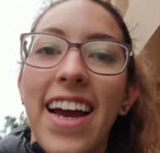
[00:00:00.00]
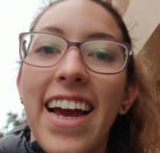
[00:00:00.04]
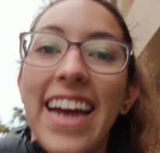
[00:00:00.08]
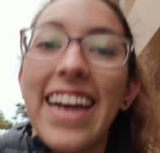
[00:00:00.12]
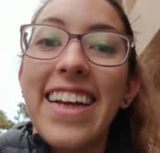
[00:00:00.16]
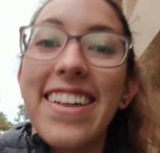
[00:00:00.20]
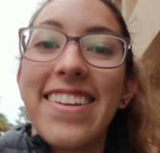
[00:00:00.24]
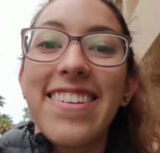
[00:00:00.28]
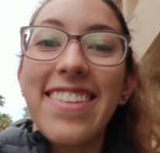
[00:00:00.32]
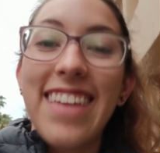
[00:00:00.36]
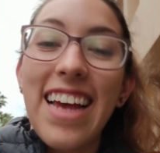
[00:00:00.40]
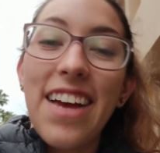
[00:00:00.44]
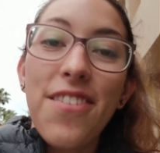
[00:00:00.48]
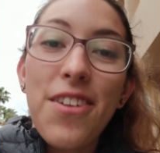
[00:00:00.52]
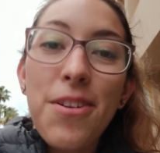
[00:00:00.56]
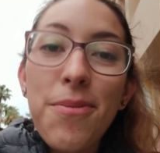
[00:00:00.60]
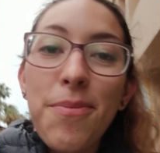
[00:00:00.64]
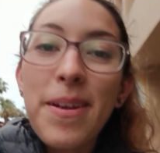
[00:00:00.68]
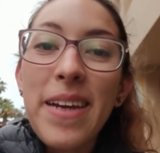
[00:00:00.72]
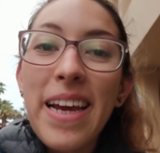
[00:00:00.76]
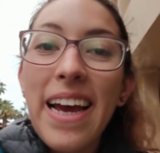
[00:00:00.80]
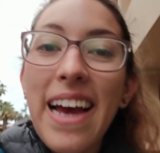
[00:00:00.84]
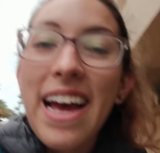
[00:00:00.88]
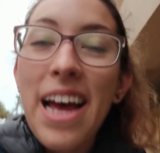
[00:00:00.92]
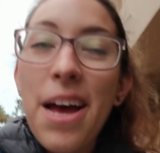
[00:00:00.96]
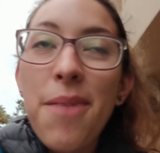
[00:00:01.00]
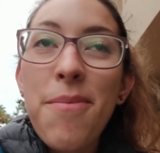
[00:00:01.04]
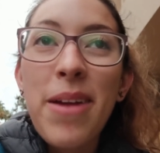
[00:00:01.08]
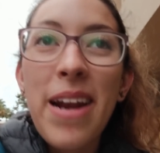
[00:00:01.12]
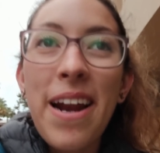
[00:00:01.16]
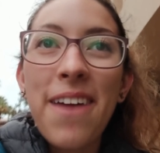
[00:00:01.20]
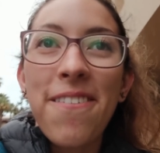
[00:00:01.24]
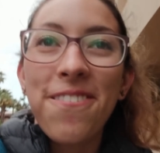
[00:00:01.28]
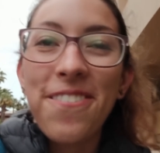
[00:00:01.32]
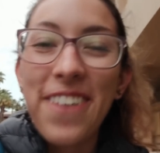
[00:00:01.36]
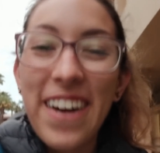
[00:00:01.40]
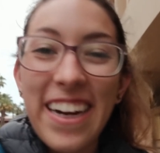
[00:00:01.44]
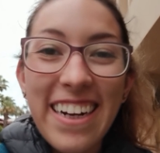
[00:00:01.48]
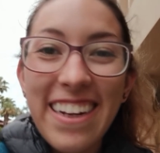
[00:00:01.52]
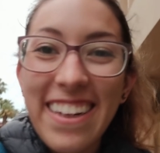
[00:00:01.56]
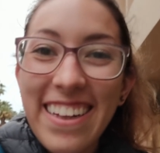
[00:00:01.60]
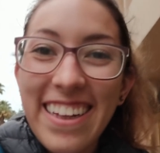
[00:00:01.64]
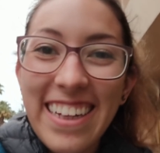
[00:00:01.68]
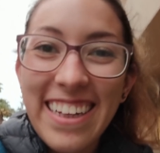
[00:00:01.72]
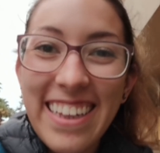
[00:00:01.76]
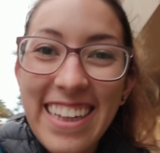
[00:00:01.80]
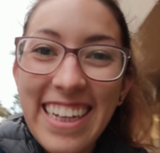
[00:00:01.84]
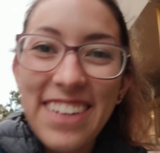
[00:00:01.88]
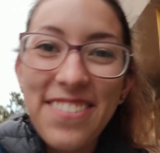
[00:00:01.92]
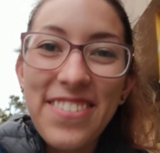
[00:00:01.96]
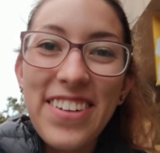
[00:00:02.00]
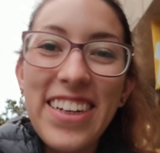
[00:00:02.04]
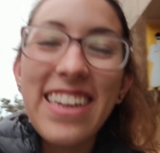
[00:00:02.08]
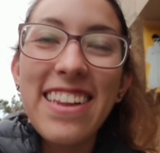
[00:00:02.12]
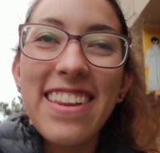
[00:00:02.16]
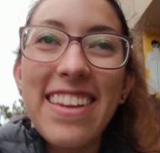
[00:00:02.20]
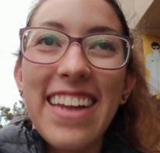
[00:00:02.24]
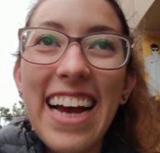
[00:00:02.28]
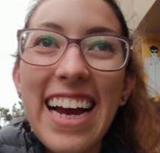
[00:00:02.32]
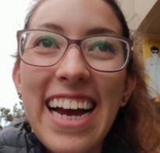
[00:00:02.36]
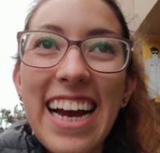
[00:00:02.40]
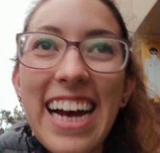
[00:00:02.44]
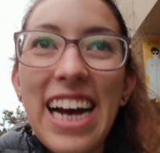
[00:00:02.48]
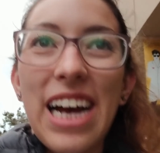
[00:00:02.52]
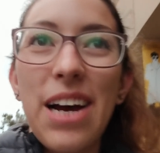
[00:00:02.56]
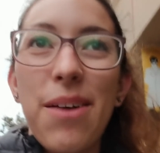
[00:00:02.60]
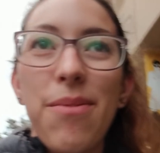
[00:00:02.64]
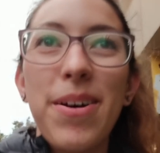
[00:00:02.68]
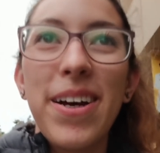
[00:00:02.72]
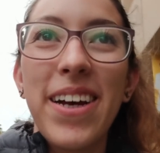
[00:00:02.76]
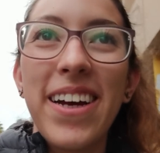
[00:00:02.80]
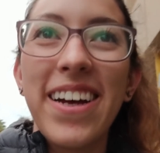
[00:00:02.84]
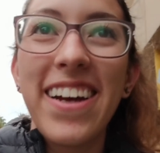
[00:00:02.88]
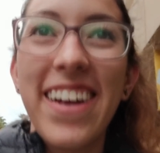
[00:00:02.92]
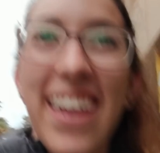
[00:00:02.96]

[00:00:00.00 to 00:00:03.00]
It's seven P M and I'm finally leaving lab.